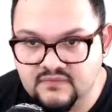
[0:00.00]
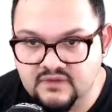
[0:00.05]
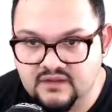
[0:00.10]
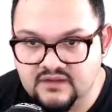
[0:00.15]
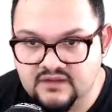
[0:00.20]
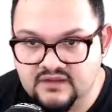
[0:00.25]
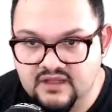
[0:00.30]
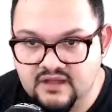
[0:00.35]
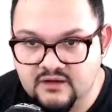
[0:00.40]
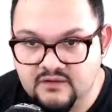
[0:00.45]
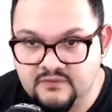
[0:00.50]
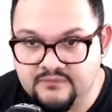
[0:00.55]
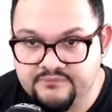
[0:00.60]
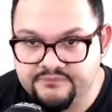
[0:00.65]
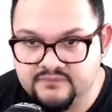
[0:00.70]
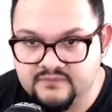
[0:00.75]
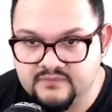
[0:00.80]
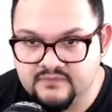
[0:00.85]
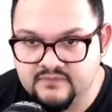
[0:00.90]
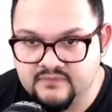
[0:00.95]
Now,
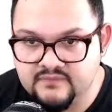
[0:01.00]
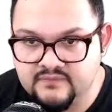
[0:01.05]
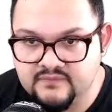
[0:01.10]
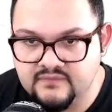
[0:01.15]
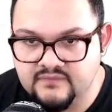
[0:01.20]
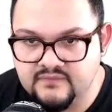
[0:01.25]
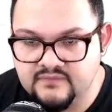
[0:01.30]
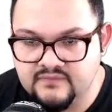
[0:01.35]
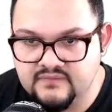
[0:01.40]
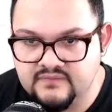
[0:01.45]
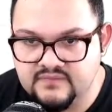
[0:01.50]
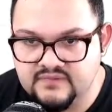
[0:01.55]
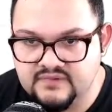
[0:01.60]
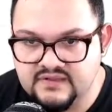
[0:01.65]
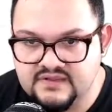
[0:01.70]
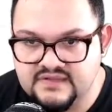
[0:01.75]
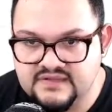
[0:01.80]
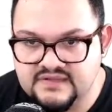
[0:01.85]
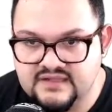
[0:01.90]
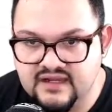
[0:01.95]

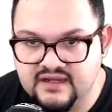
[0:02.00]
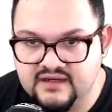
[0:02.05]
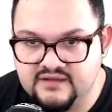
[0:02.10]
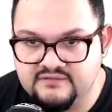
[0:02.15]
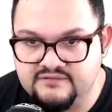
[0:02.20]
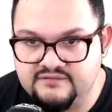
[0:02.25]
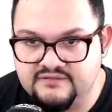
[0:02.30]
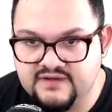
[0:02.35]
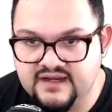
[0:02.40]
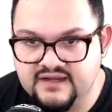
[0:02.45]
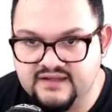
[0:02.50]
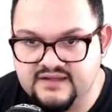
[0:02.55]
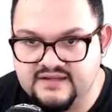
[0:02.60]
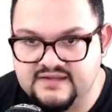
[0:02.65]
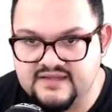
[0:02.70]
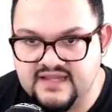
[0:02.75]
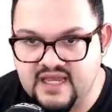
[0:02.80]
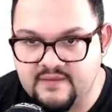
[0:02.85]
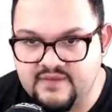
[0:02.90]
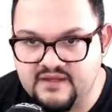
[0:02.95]
this is not going to find
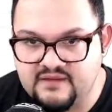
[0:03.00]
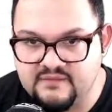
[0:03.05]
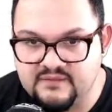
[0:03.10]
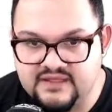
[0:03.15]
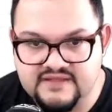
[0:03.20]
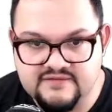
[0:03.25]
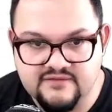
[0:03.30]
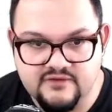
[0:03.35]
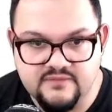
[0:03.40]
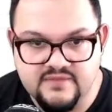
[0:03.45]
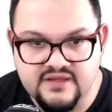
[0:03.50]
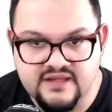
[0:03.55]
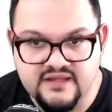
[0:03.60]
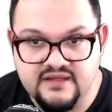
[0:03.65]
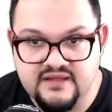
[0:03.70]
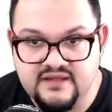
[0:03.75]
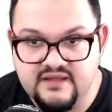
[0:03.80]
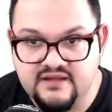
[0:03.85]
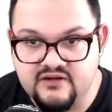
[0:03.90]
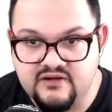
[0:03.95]
snapping place for me
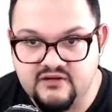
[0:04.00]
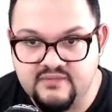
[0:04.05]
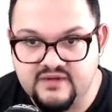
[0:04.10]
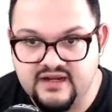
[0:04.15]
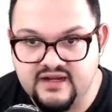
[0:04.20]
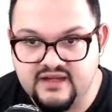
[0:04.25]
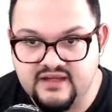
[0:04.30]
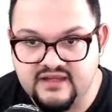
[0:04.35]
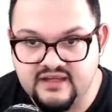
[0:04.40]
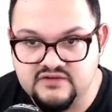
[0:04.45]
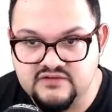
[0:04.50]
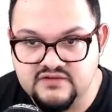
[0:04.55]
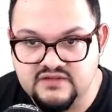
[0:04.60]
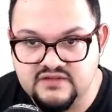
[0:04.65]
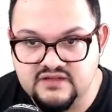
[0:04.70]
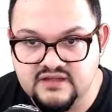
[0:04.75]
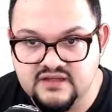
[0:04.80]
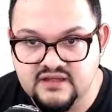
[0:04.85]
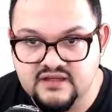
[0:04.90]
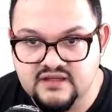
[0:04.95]
here, but I can
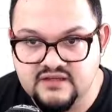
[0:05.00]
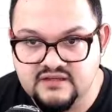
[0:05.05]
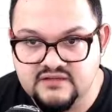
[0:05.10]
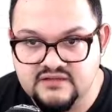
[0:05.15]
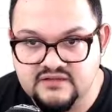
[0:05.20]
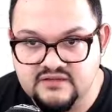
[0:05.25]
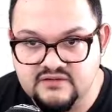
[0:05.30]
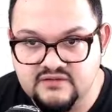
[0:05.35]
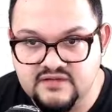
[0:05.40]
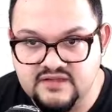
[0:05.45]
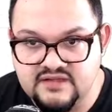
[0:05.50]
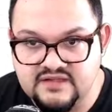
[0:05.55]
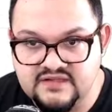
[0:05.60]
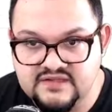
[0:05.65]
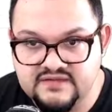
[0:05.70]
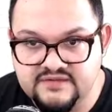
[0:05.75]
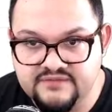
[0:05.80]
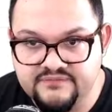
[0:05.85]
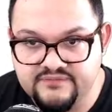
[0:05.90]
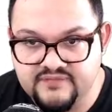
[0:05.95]
actually do
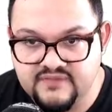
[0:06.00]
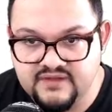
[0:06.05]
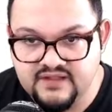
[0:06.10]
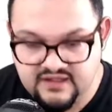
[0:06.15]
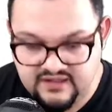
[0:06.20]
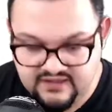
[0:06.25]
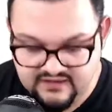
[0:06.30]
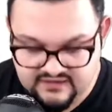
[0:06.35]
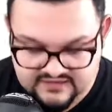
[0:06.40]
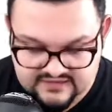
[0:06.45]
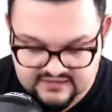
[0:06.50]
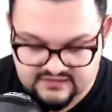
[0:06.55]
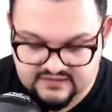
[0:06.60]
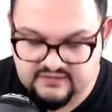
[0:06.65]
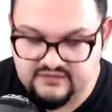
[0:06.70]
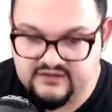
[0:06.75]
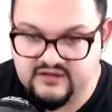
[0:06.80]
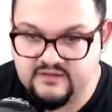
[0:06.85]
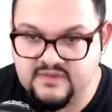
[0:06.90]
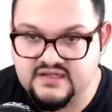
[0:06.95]
this, and
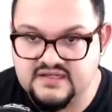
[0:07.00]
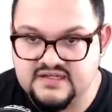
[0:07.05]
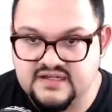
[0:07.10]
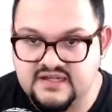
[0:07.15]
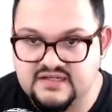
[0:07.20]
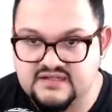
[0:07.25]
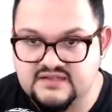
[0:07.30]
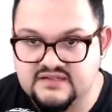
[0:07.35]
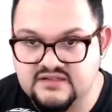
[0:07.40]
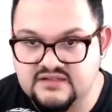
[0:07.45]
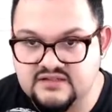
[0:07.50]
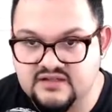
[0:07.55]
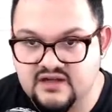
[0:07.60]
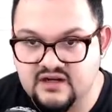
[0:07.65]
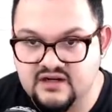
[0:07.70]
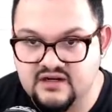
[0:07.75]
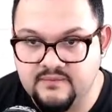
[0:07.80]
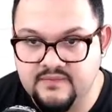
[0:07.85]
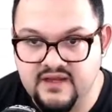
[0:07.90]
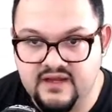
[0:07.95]
that'll give me a chance to
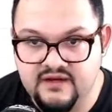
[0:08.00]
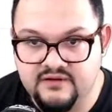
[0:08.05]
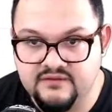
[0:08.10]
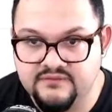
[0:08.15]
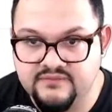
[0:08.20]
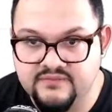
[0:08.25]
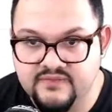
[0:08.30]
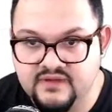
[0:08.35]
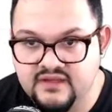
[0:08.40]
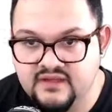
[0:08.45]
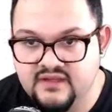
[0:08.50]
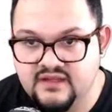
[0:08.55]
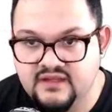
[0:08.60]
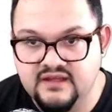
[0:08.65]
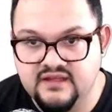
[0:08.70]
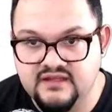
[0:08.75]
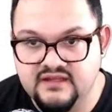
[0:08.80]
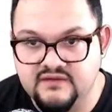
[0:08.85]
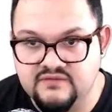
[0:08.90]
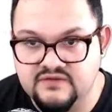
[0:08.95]
talk about
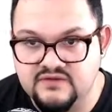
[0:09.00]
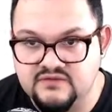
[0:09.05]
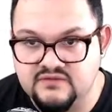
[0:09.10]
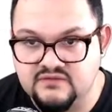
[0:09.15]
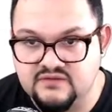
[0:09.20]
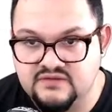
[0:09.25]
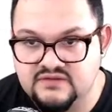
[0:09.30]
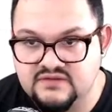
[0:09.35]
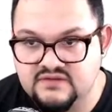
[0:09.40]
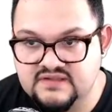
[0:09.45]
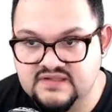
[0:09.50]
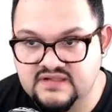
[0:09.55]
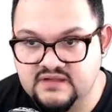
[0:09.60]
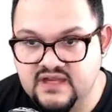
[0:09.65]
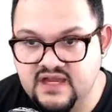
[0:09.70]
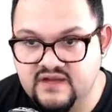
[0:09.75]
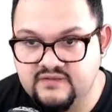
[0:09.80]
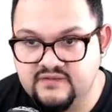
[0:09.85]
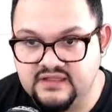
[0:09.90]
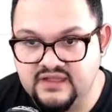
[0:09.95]
a different tool. So let's say you
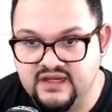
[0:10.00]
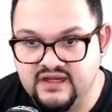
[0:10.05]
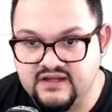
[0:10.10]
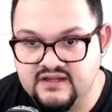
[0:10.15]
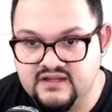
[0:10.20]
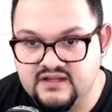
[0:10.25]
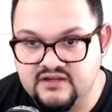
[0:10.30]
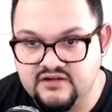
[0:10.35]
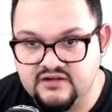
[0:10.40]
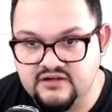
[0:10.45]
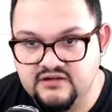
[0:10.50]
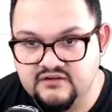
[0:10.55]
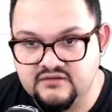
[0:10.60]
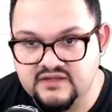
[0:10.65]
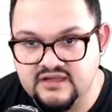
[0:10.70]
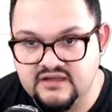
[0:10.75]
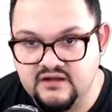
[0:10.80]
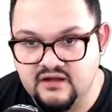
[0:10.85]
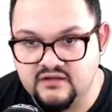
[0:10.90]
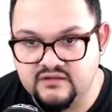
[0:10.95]
have a line here. You don't
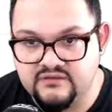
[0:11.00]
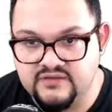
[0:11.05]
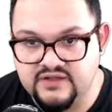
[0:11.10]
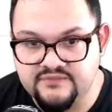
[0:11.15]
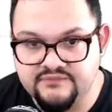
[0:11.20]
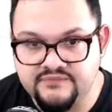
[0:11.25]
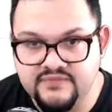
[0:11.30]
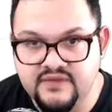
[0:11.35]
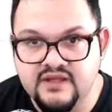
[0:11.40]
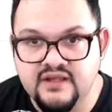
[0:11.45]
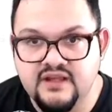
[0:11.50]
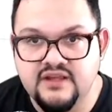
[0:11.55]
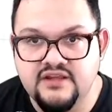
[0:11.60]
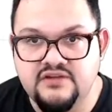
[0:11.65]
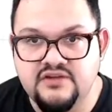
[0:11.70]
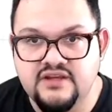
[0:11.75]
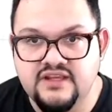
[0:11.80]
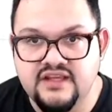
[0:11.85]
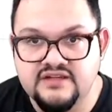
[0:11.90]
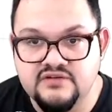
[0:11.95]
need all of it.
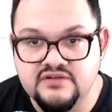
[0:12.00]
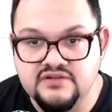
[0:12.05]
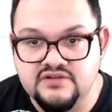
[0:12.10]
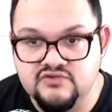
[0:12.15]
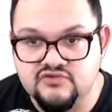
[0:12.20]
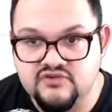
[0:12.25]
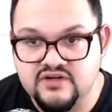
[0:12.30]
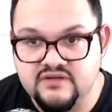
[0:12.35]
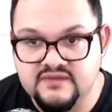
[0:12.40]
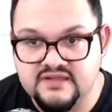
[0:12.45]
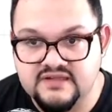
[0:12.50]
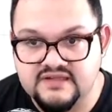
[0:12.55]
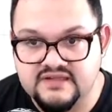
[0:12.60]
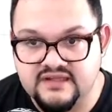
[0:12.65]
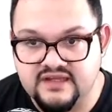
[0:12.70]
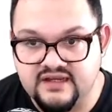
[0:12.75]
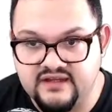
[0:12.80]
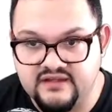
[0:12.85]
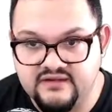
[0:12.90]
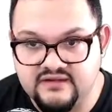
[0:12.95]
You can actually trim this
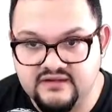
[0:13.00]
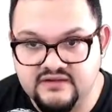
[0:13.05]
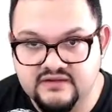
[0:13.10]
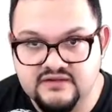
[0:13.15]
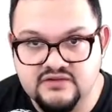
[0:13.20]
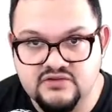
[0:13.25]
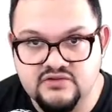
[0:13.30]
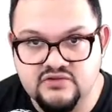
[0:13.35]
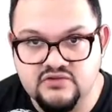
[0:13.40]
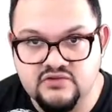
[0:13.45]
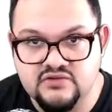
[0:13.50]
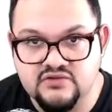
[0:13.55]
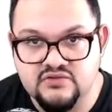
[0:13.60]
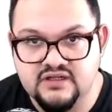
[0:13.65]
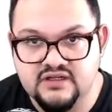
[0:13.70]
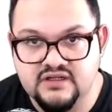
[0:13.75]
line to